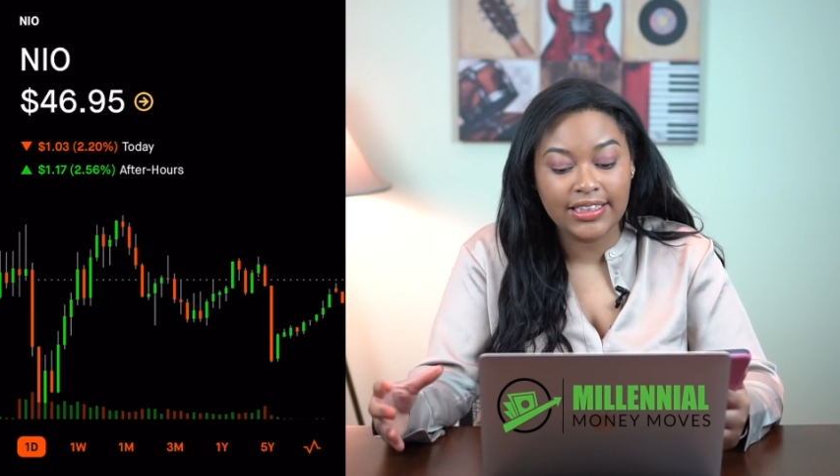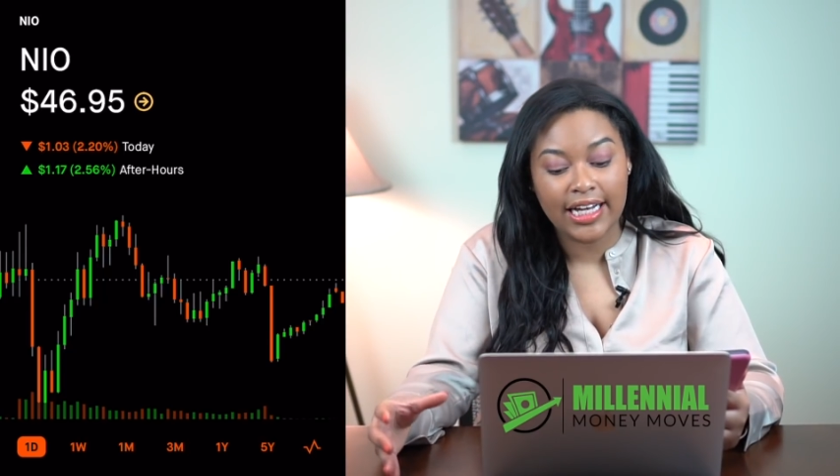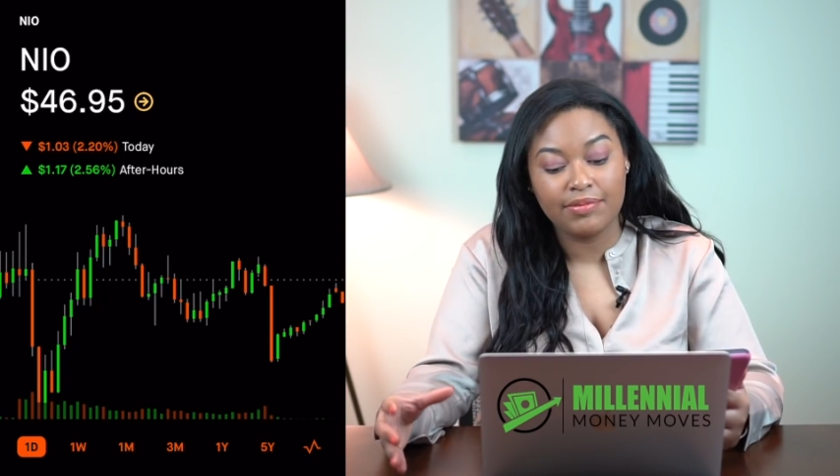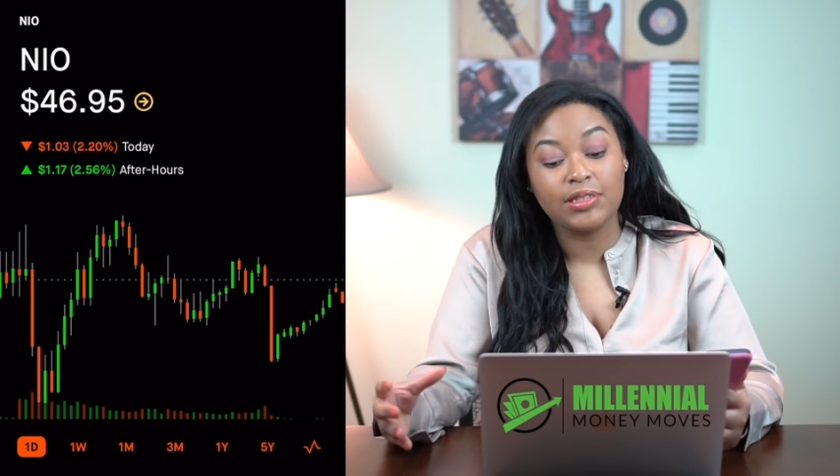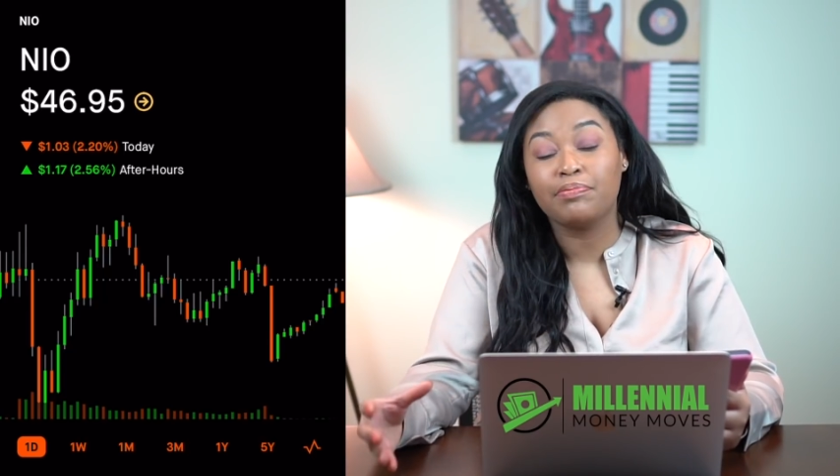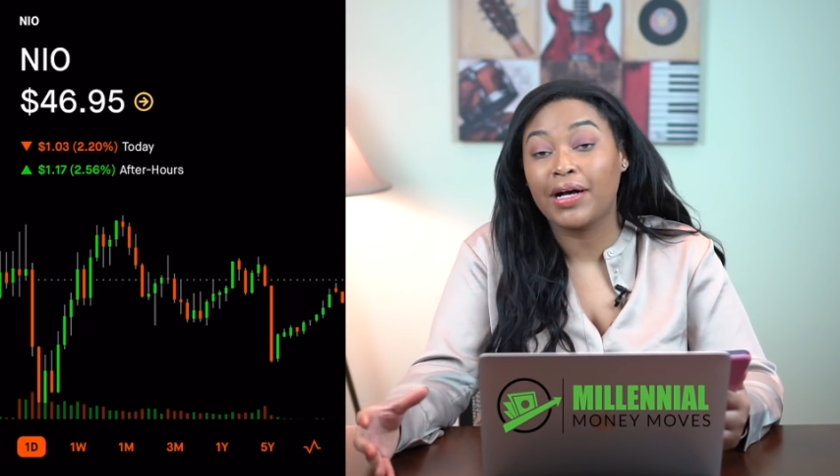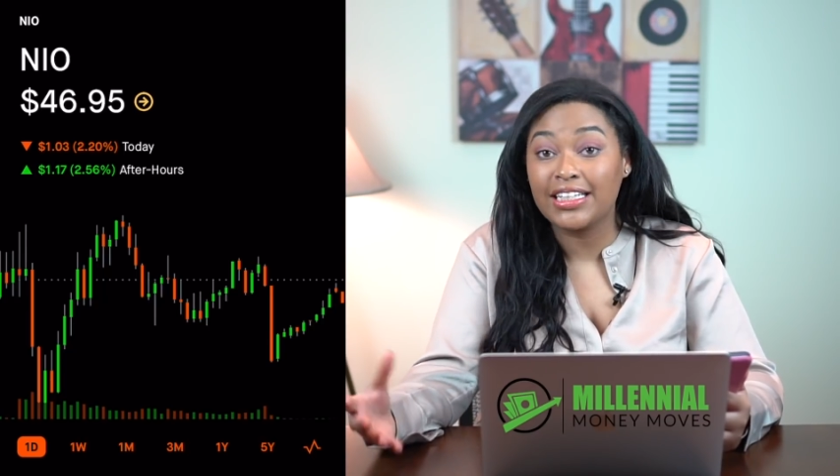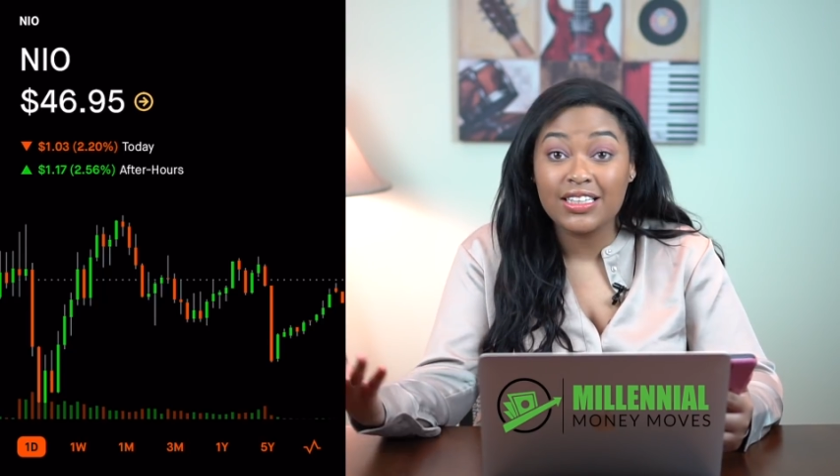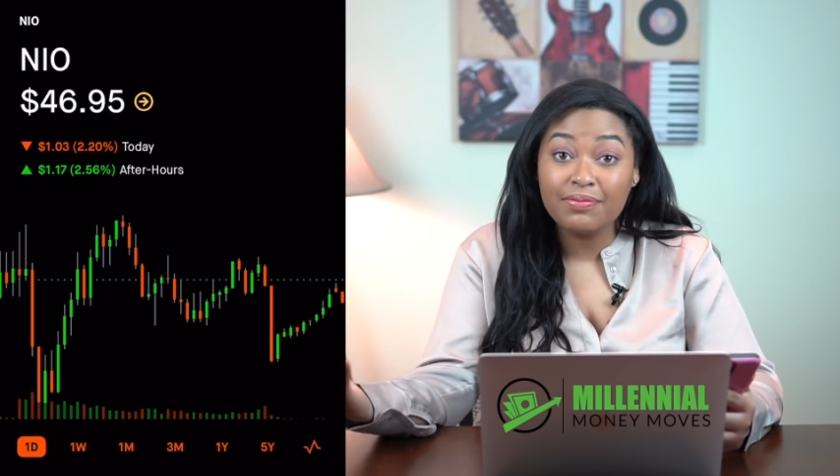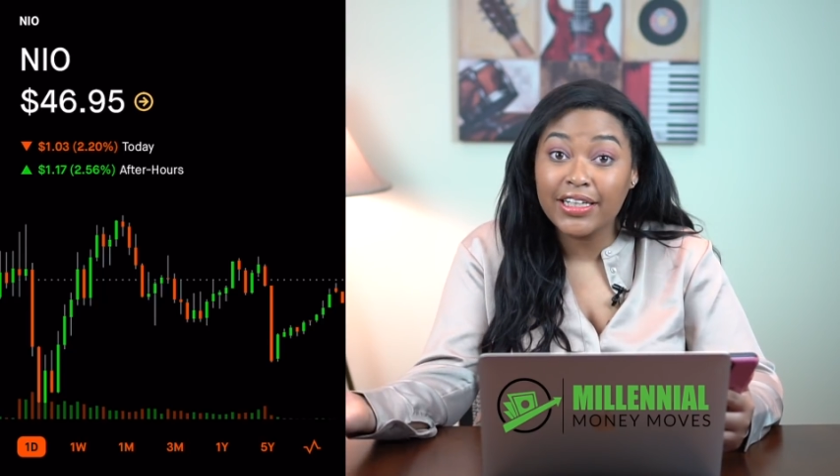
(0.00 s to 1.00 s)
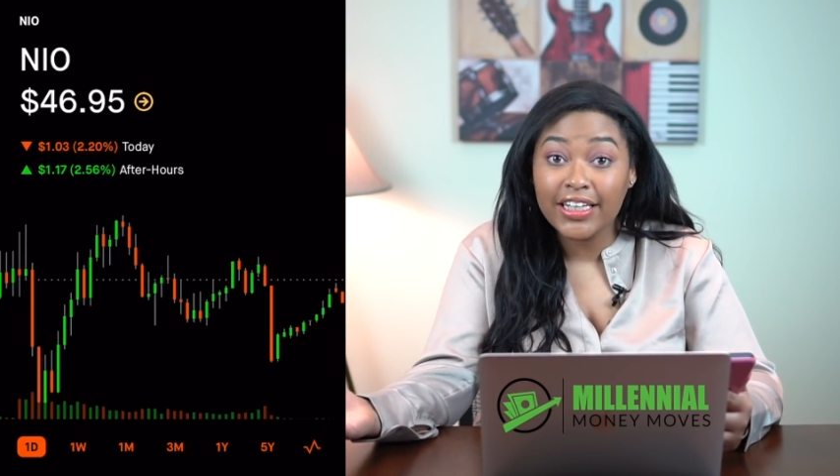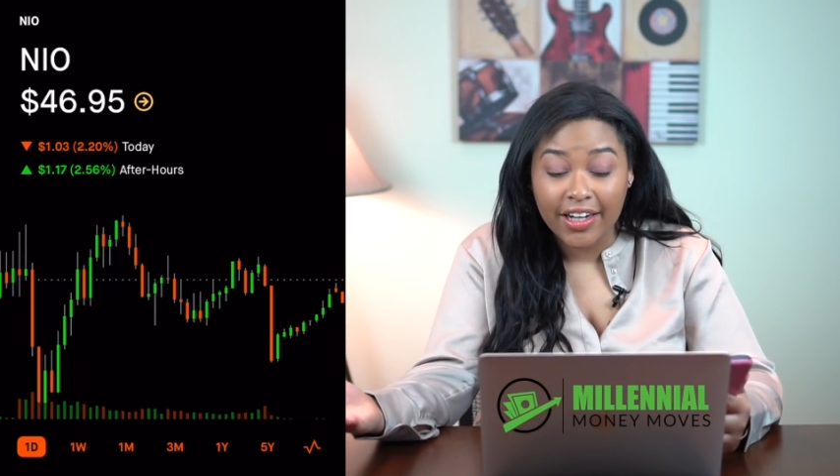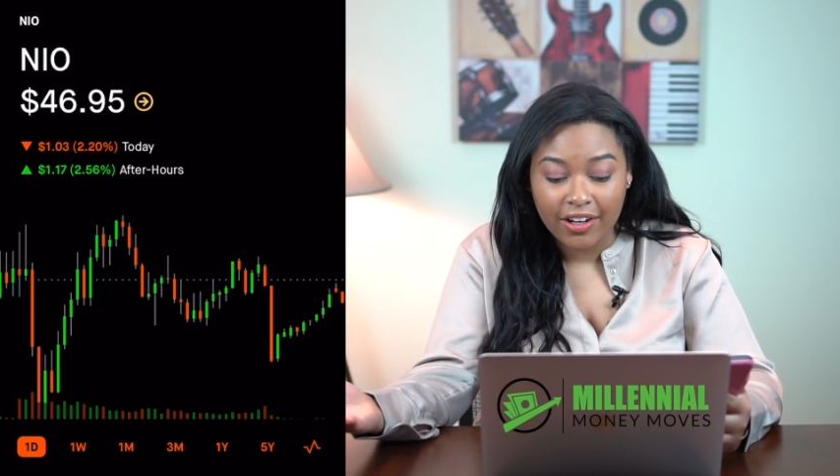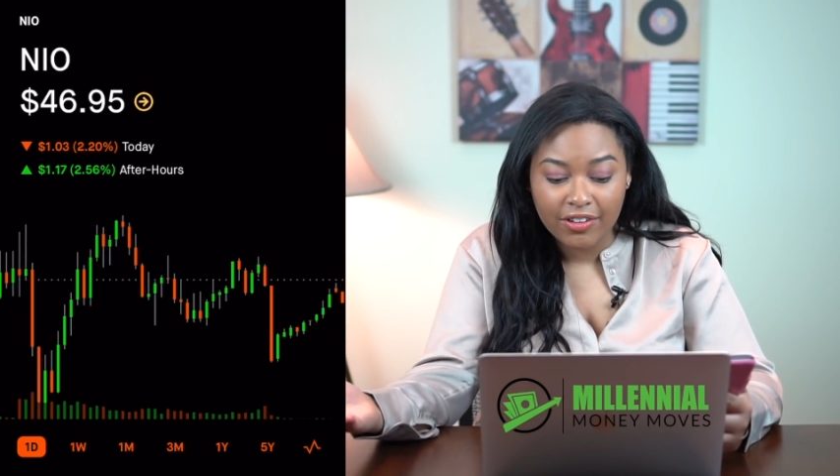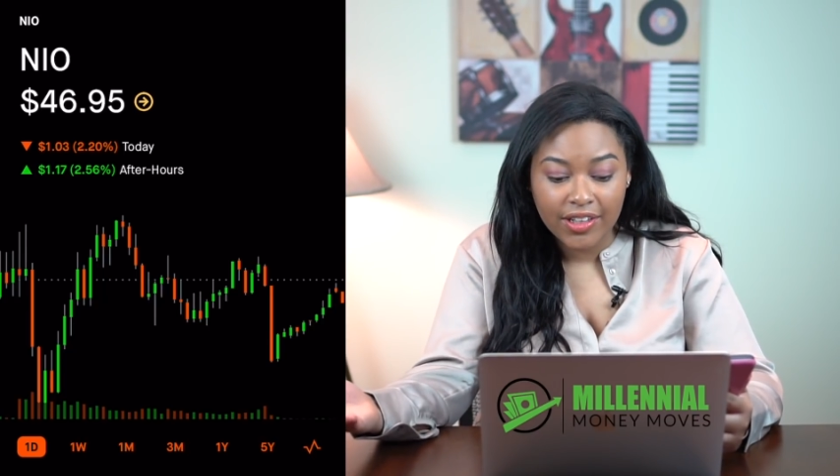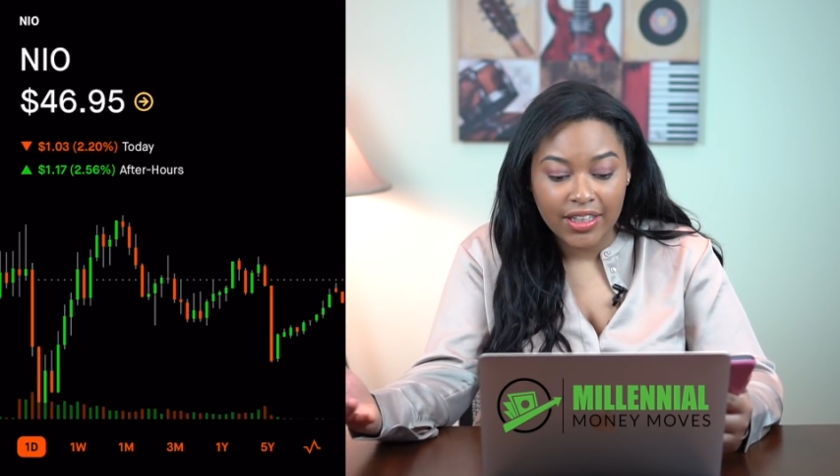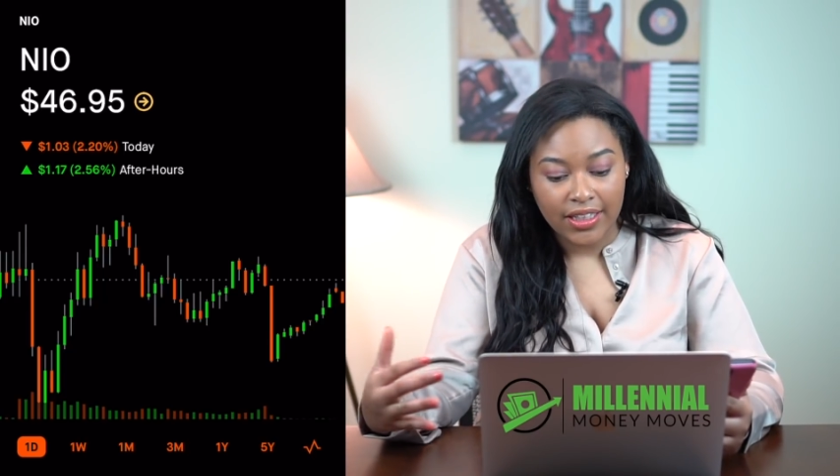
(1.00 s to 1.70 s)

time to buy some NEO.